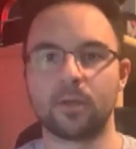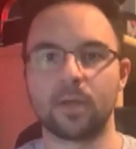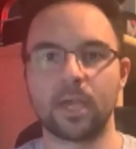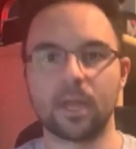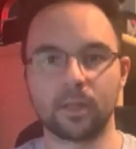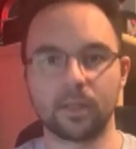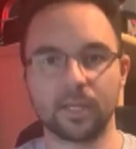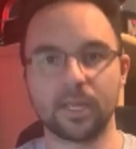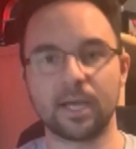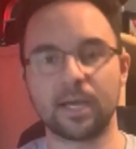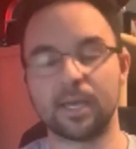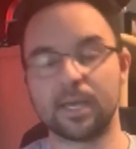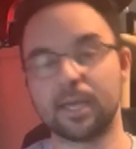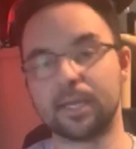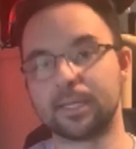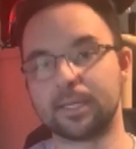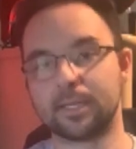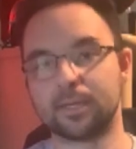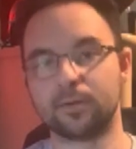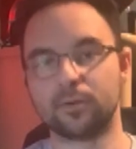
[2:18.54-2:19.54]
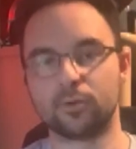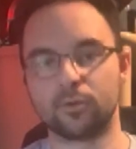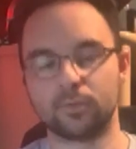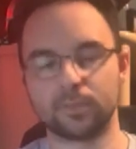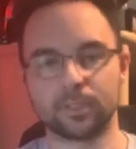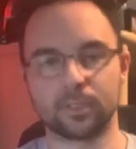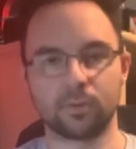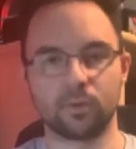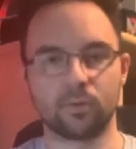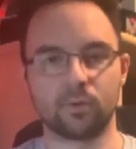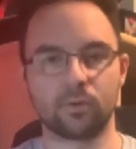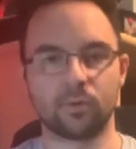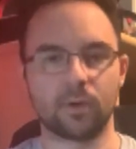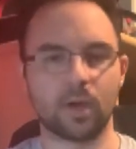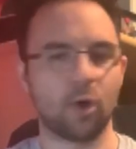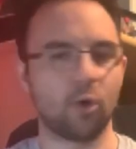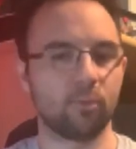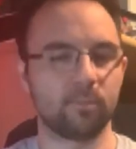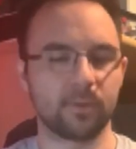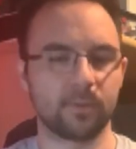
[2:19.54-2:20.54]
Ilya Higdon, who is a local,
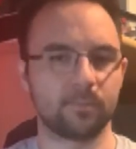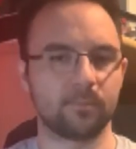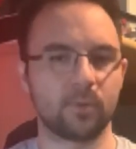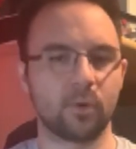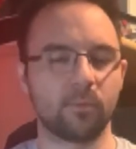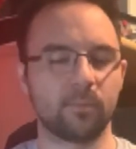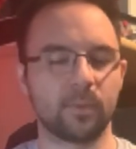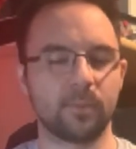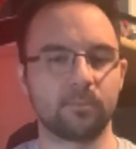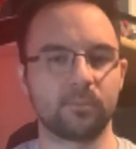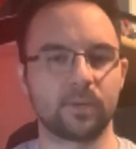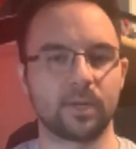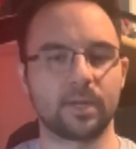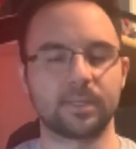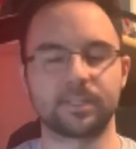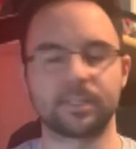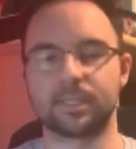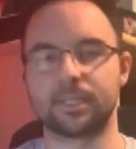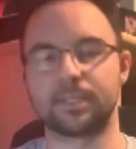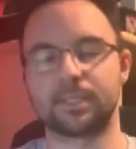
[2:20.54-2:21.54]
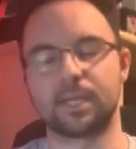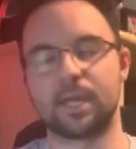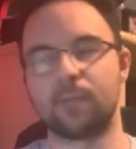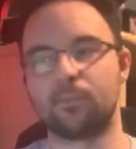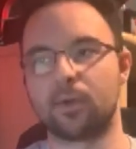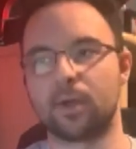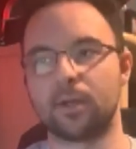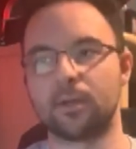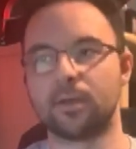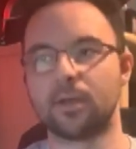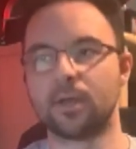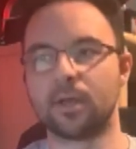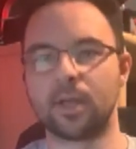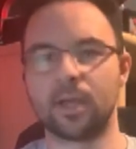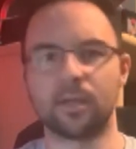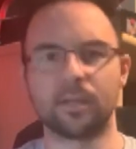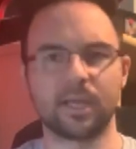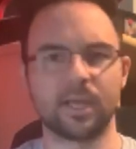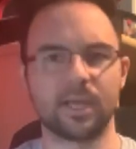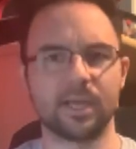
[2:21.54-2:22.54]
hope I'm pronouncing his name right,
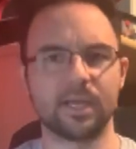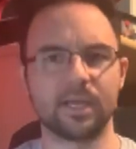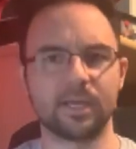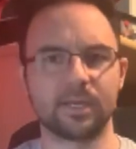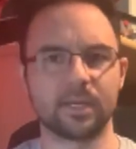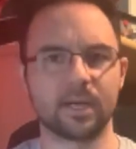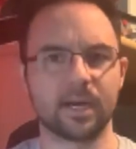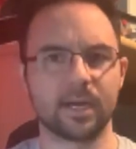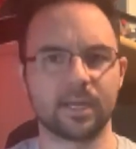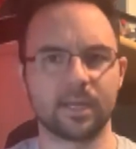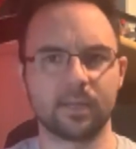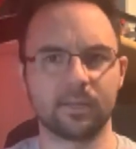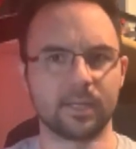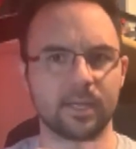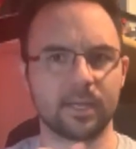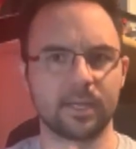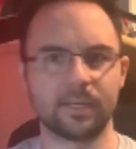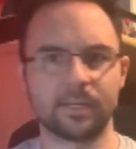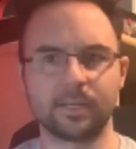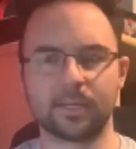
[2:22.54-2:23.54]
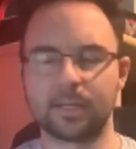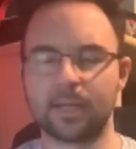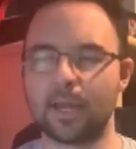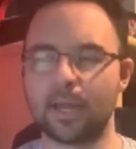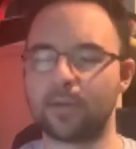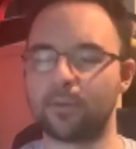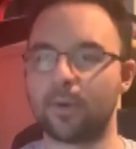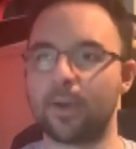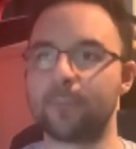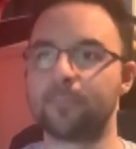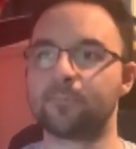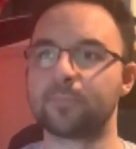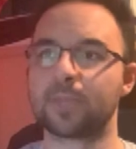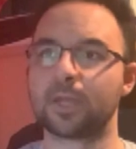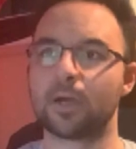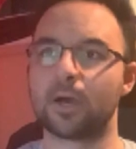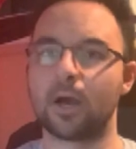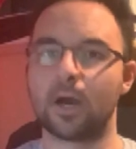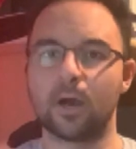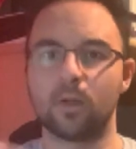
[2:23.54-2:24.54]
Ilya Higdon. Anyway,
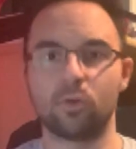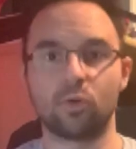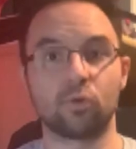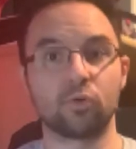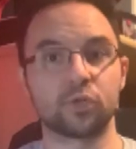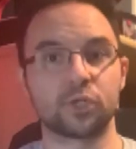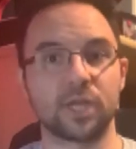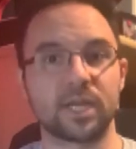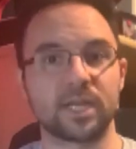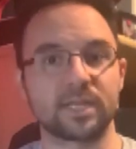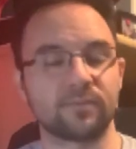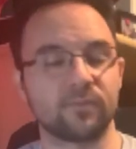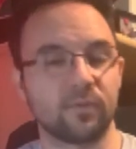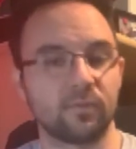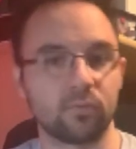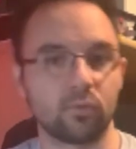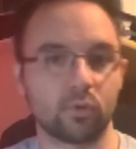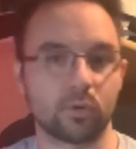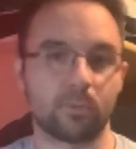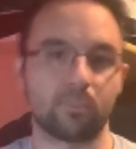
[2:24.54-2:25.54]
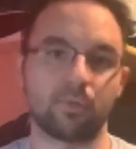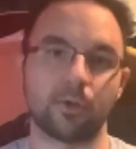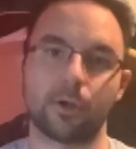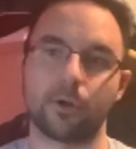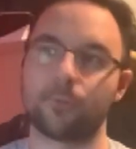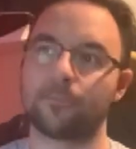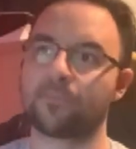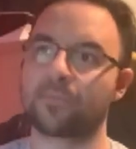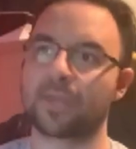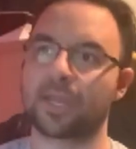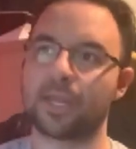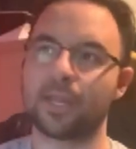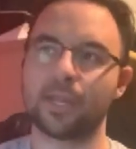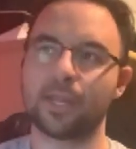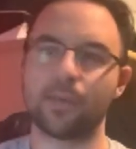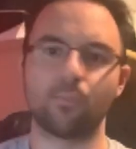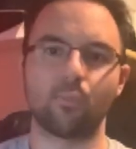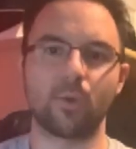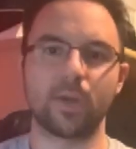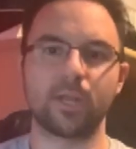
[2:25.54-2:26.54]
a local Jacksonville, Florida player. He
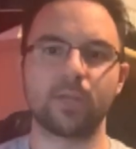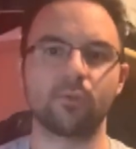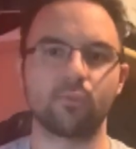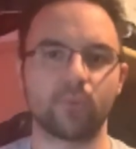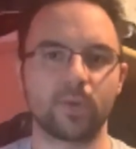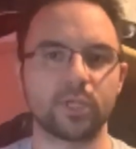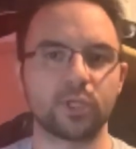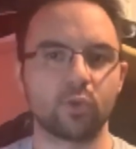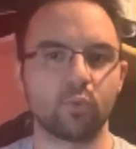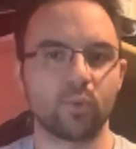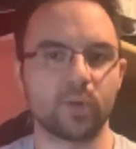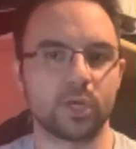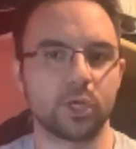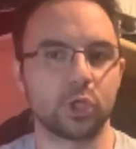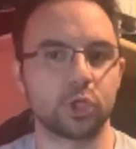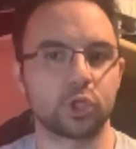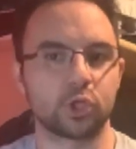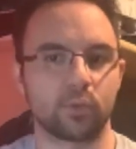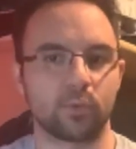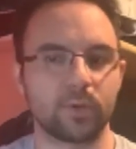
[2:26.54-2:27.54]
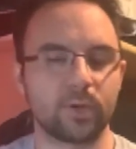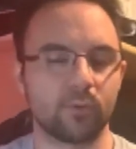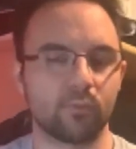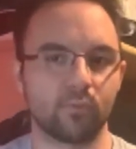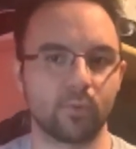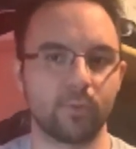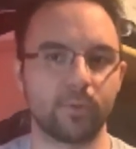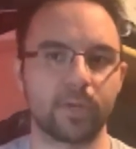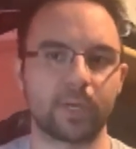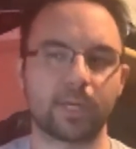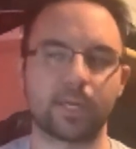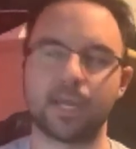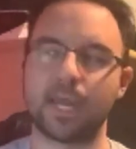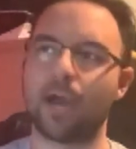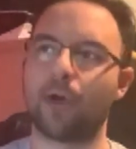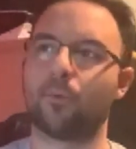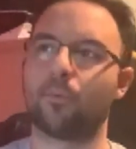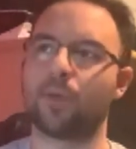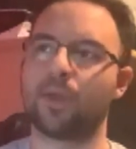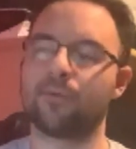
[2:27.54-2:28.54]
ended up winning the regional with Naturia Runic.
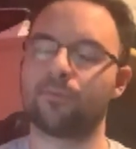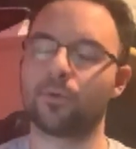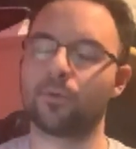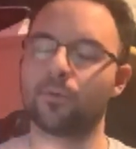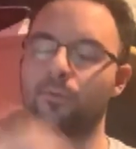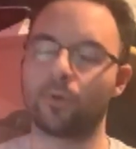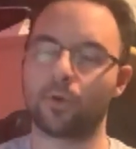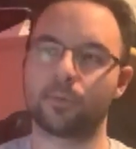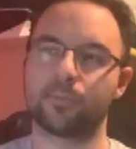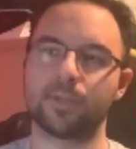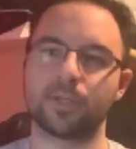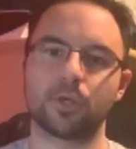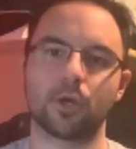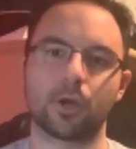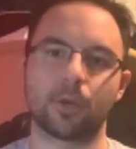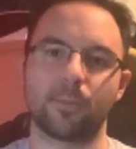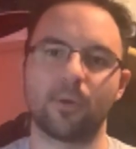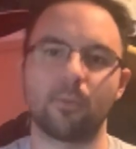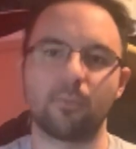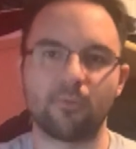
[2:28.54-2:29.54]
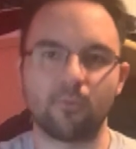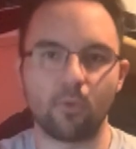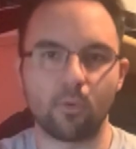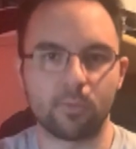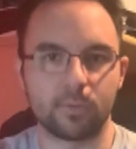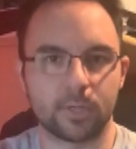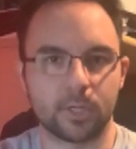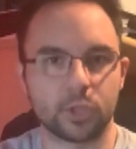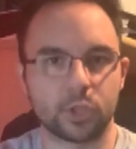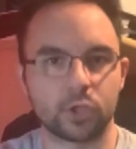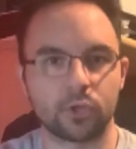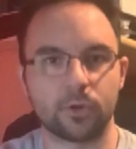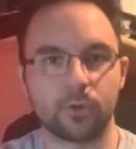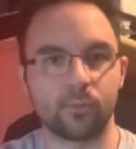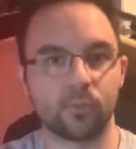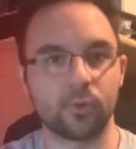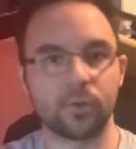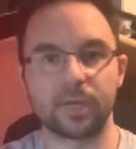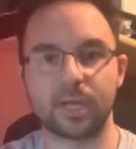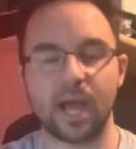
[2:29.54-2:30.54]
Now, if you've heard me talk about before with Naturia
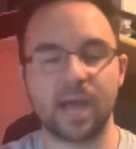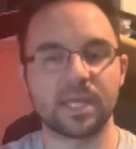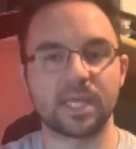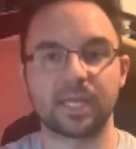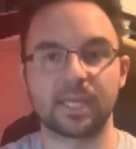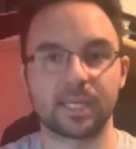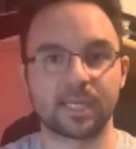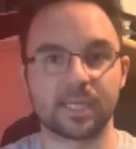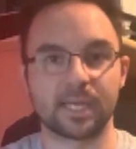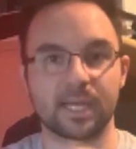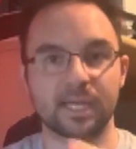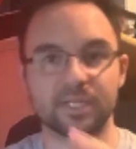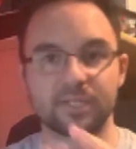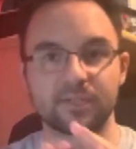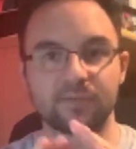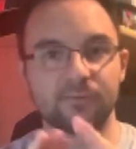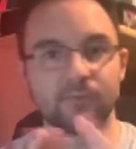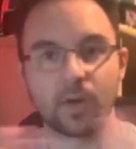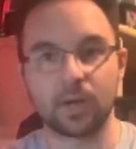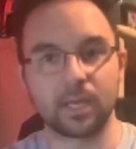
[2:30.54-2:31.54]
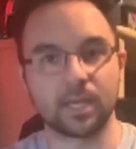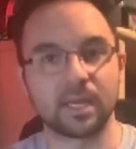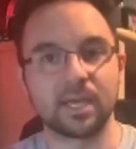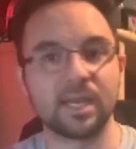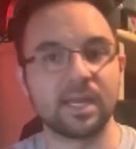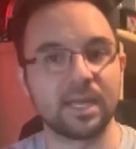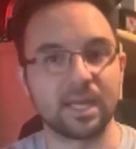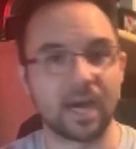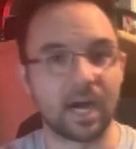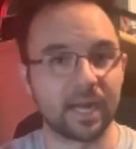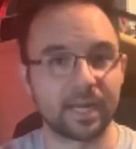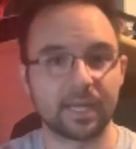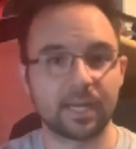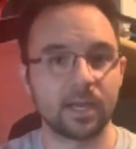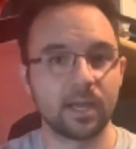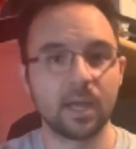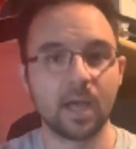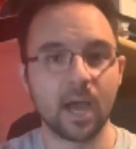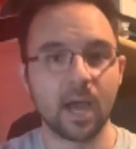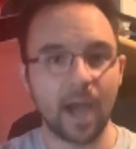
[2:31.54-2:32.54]
Runic, I think the deck is fucking idiotic.
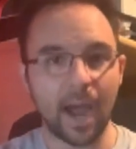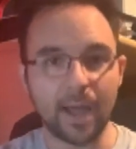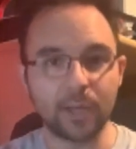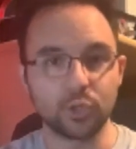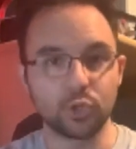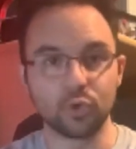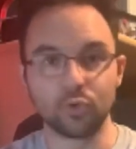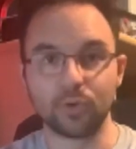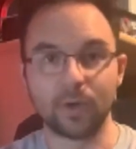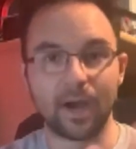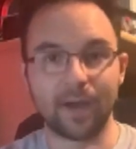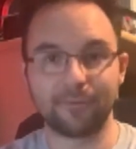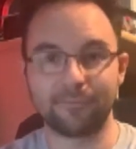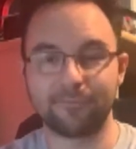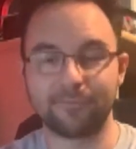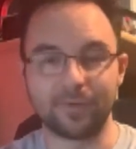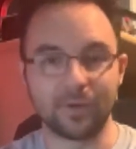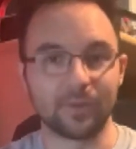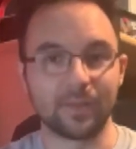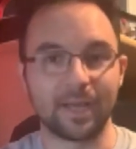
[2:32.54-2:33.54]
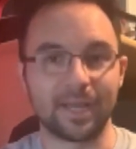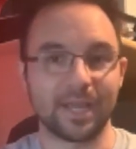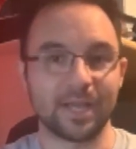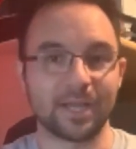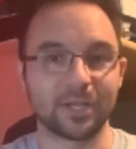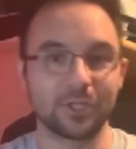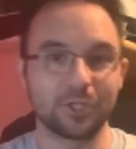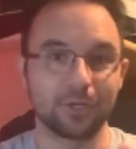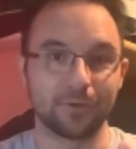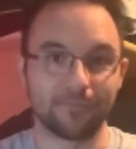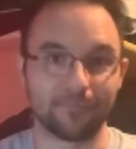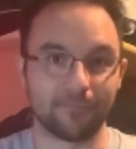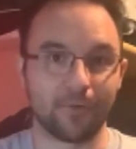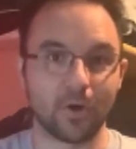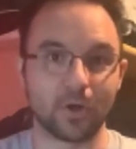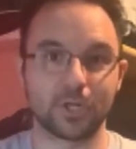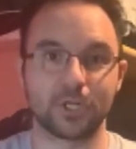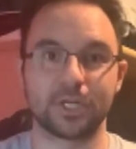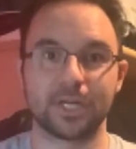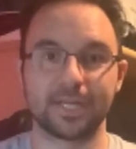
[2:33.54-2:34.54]
I do not feel like it should
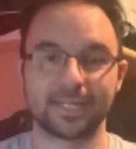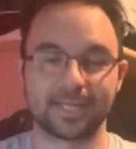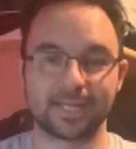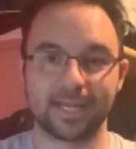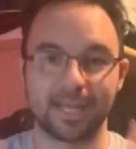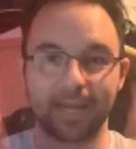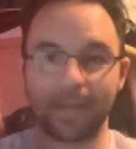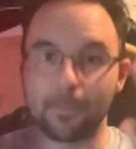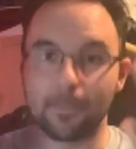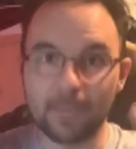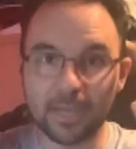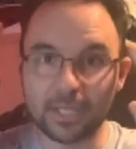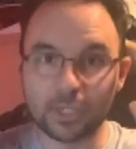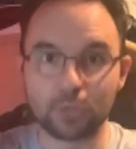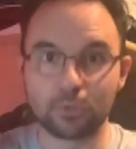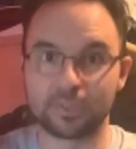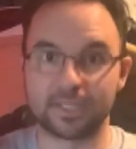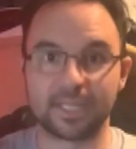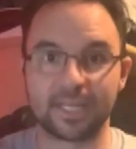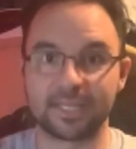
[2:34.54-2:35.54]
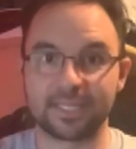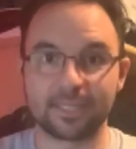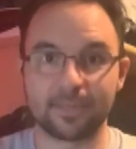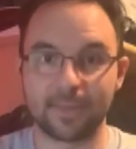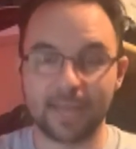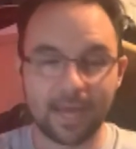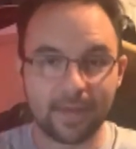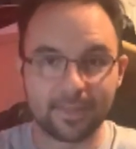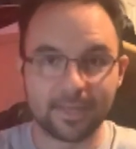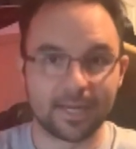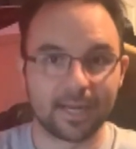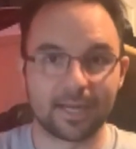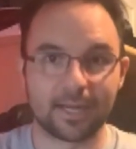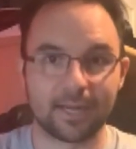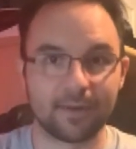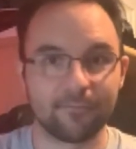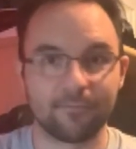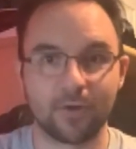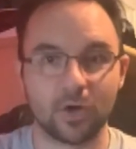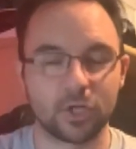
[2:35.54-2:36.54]
function as a deck. It makes no sense to me how the deck
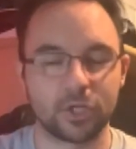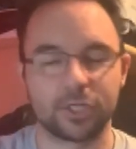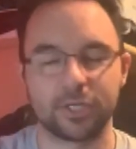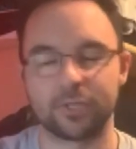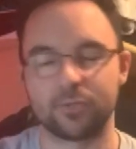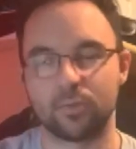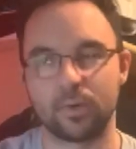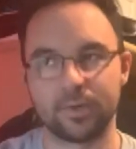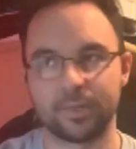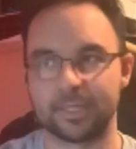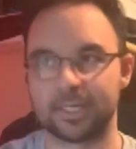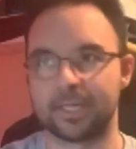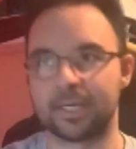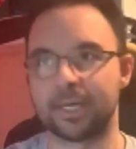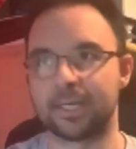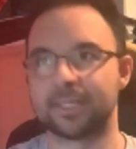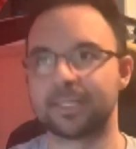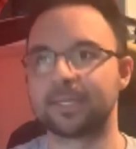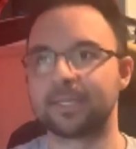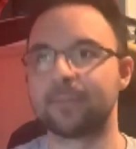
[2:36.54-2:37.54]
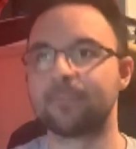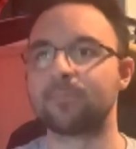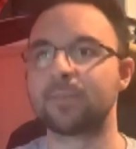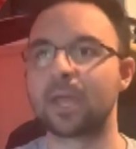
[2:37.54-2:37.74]
can function as well as it does.